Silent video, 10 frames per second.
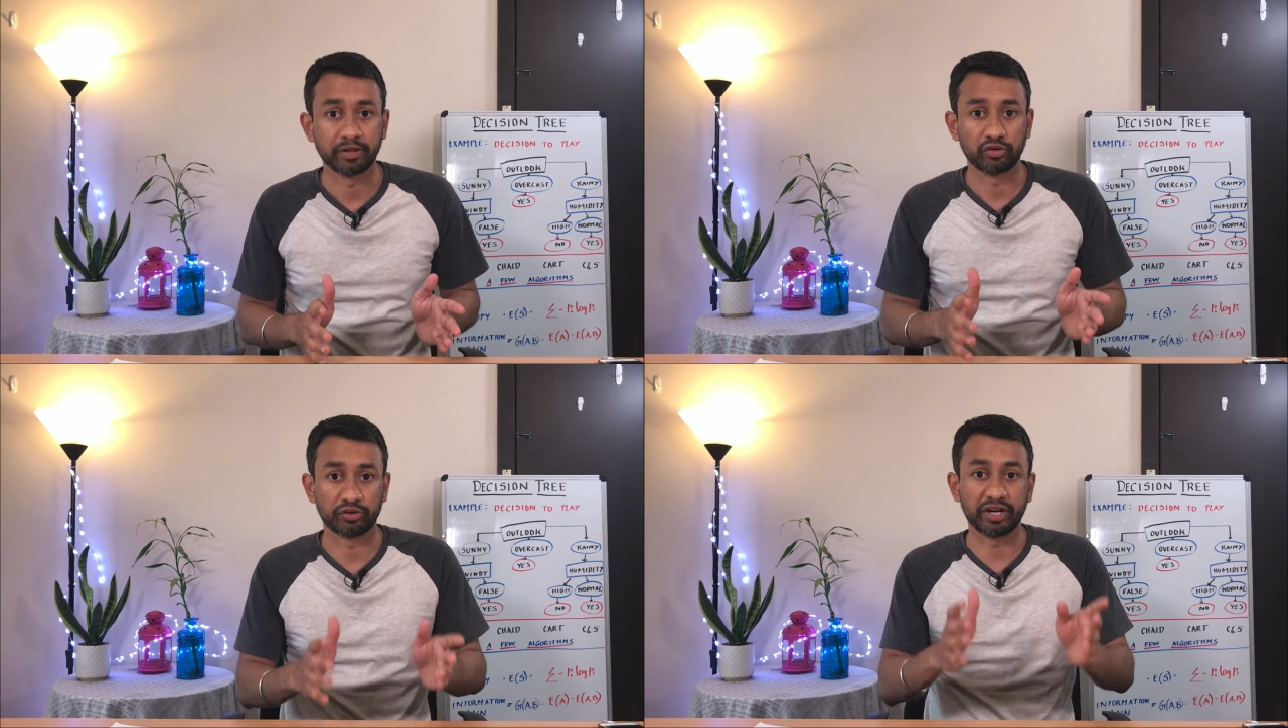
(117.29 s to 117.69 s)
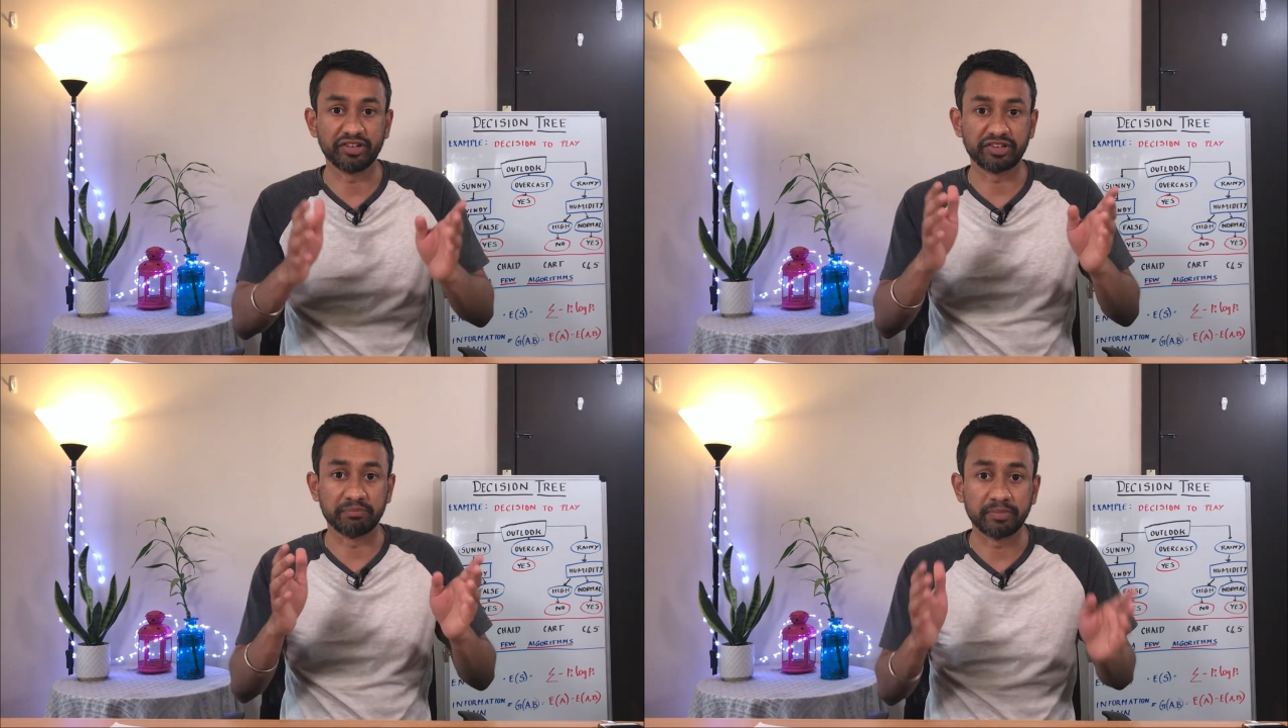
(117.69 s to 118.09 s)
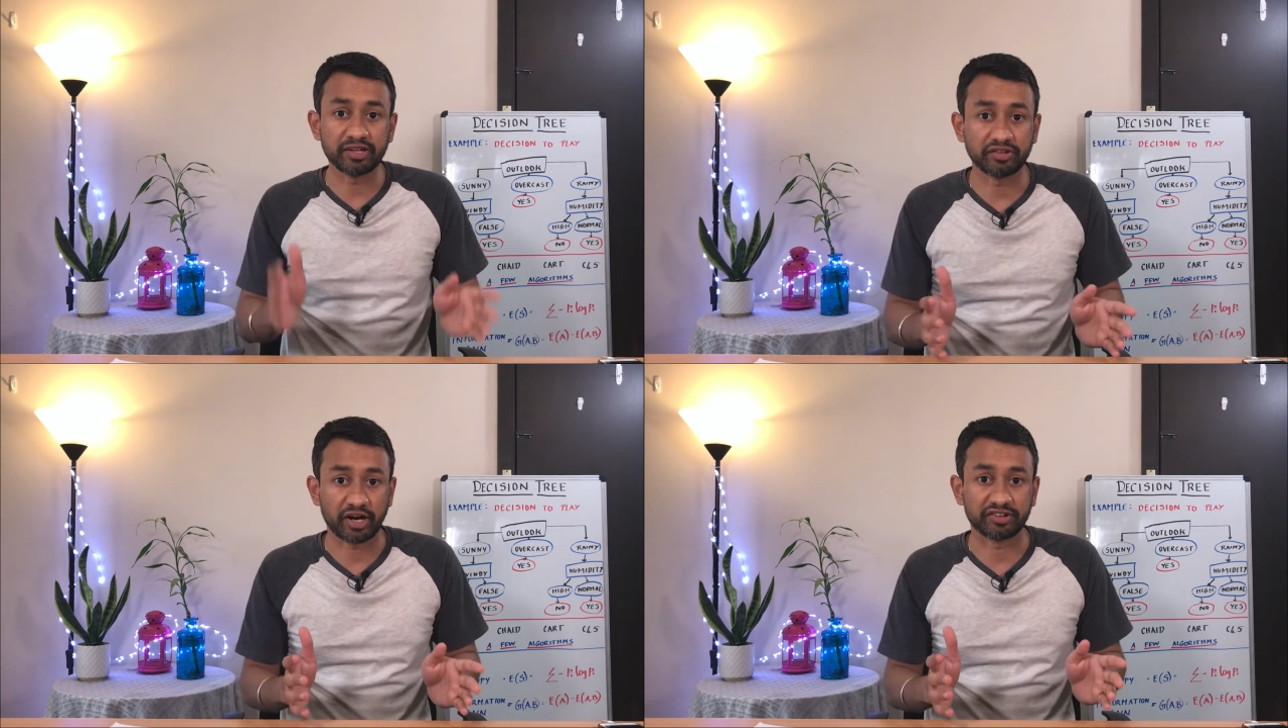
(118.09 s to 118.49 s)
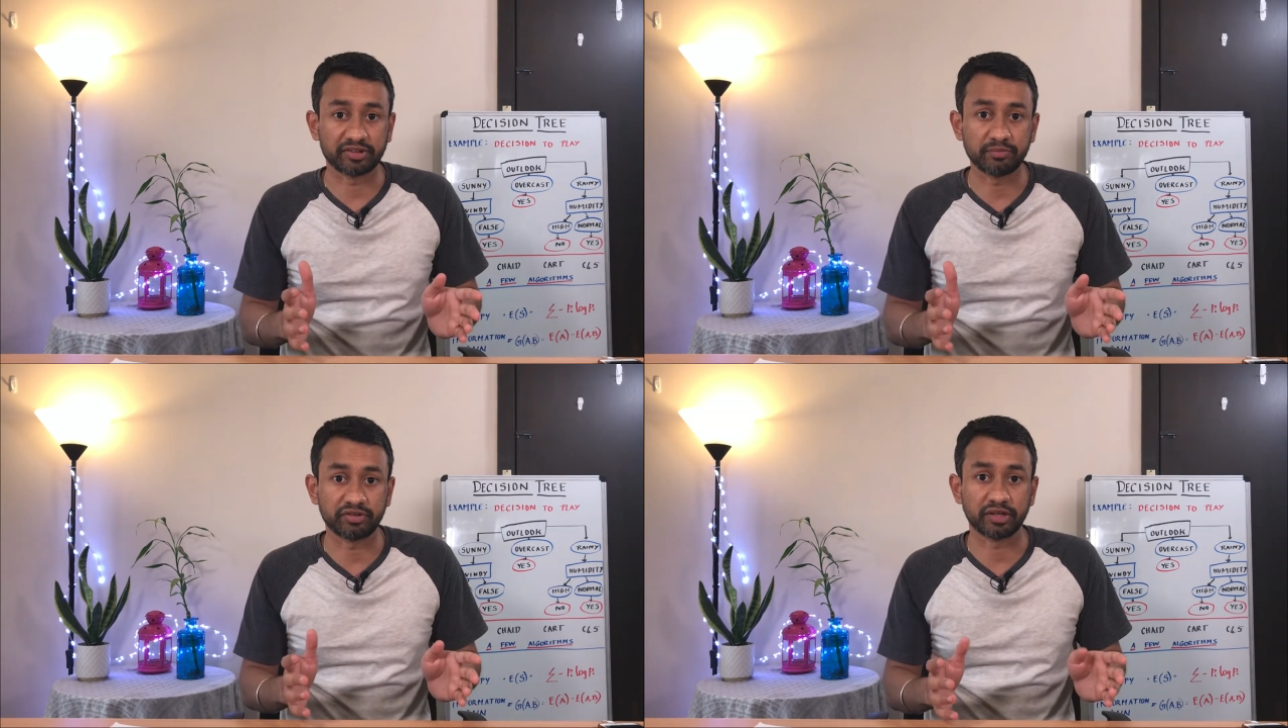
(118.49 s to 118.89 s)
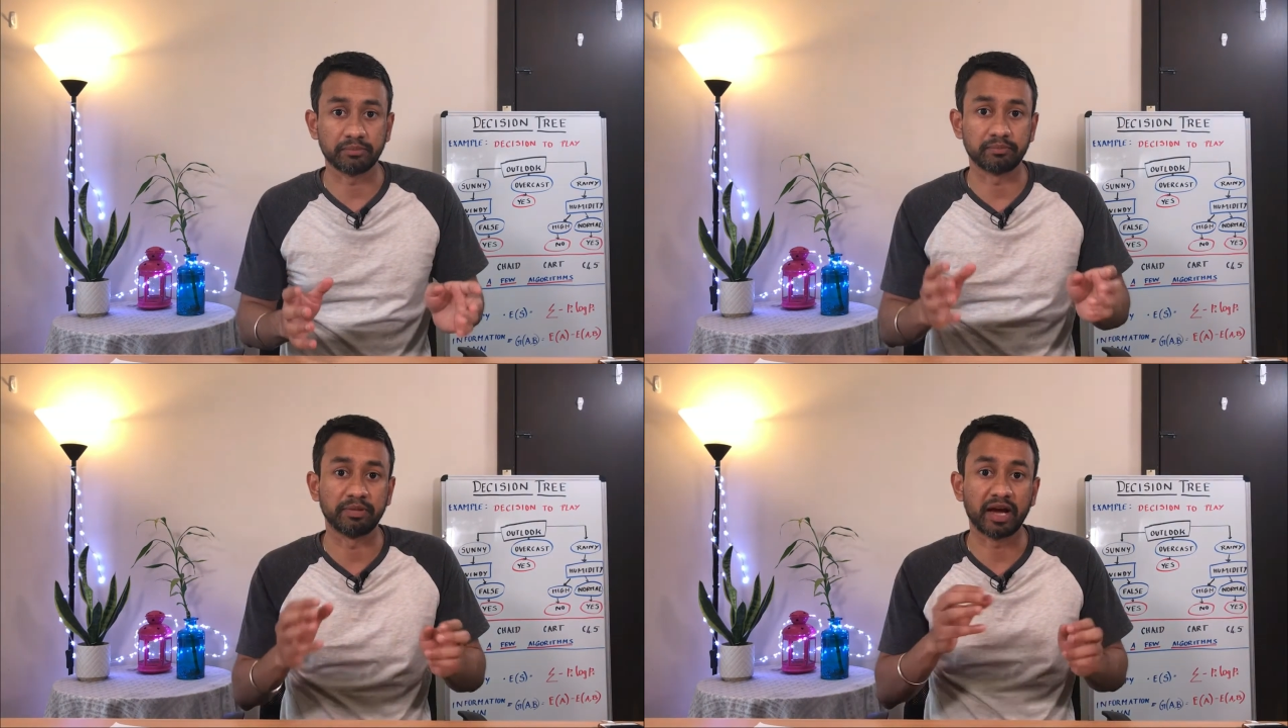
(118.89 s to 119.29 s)
So that is the major assumption
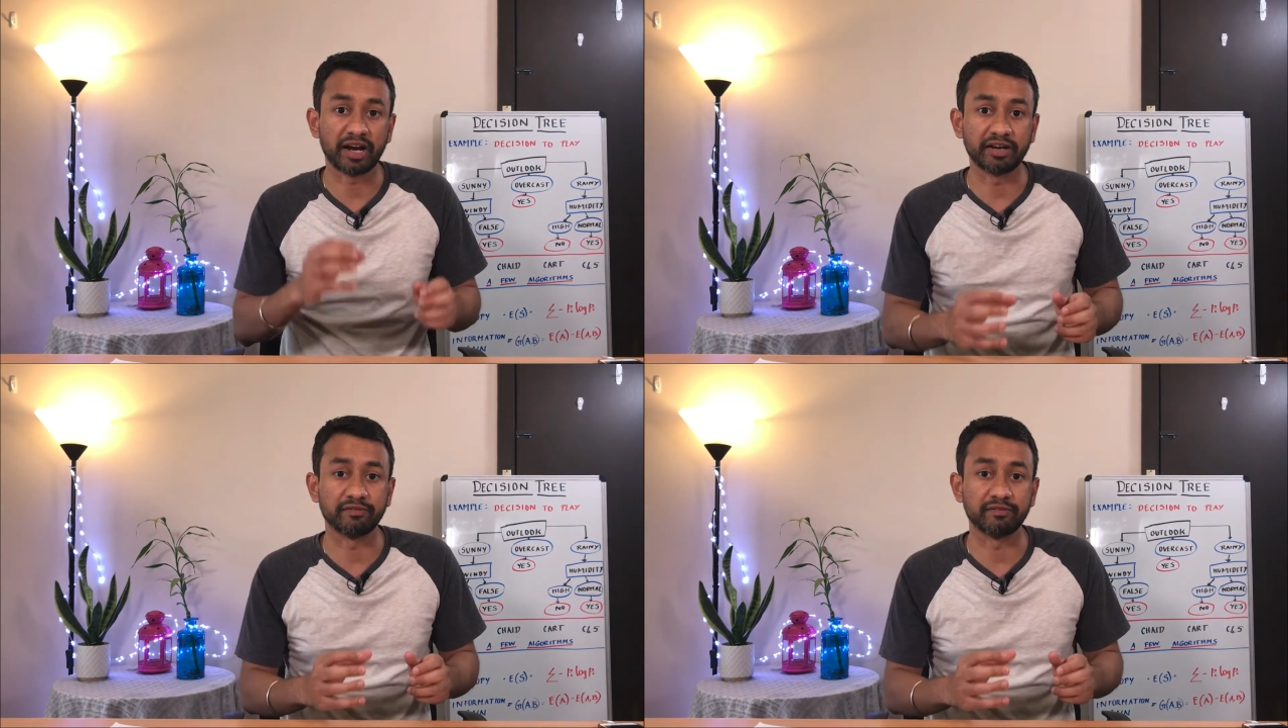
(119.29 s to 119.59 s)
behind